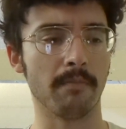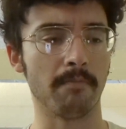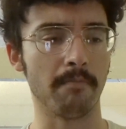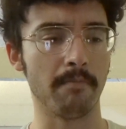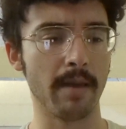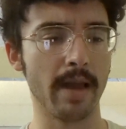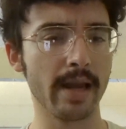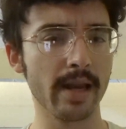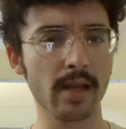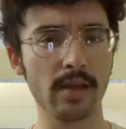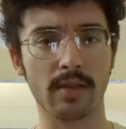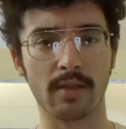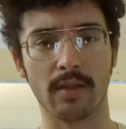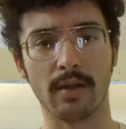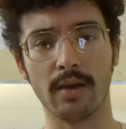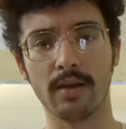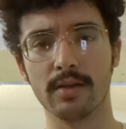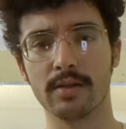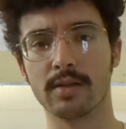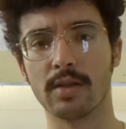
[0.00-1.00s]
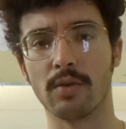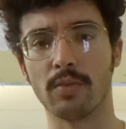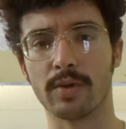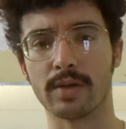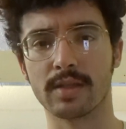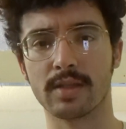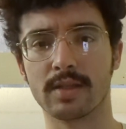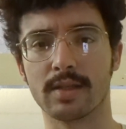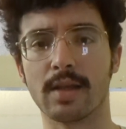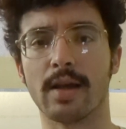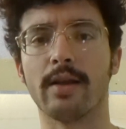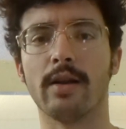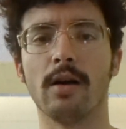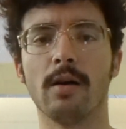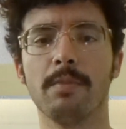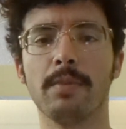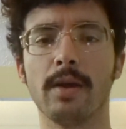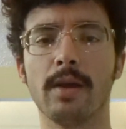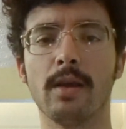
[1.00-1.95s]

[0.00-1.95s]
many things that were set up